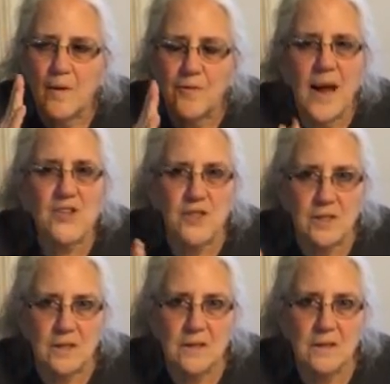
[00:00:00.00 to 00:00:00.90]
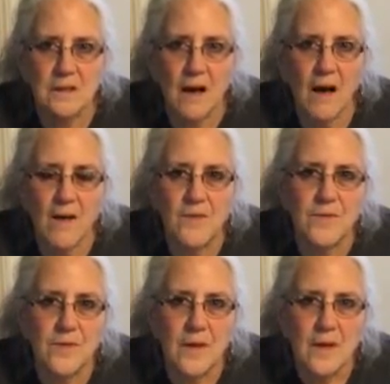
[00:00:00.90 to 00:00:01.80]
fractions of
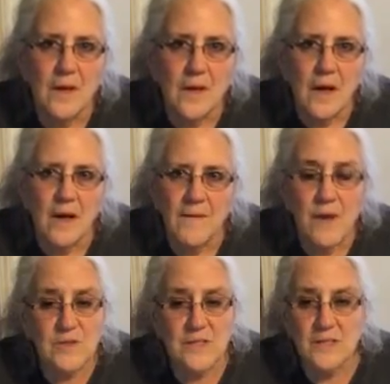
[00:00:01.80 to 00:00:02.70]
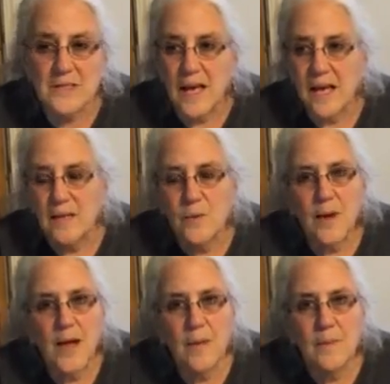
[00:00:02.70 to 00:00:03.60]
ounces, and
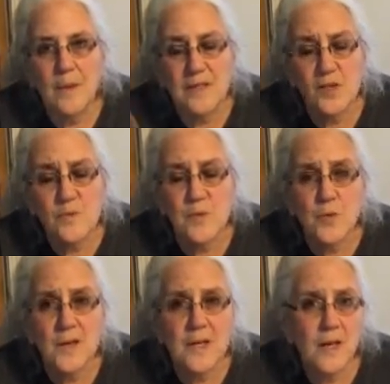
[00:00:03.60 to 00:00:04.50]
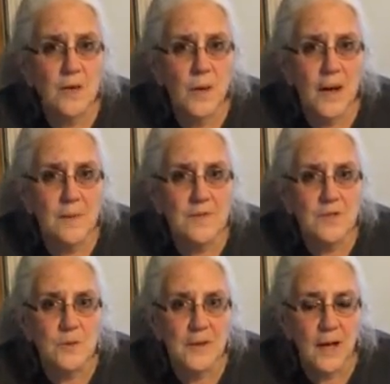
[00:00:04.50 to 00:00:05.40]
28 grams
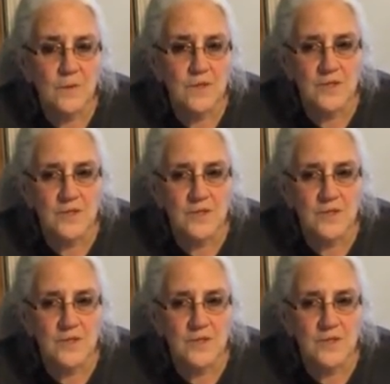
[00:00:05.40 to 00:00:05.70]
to an ounce.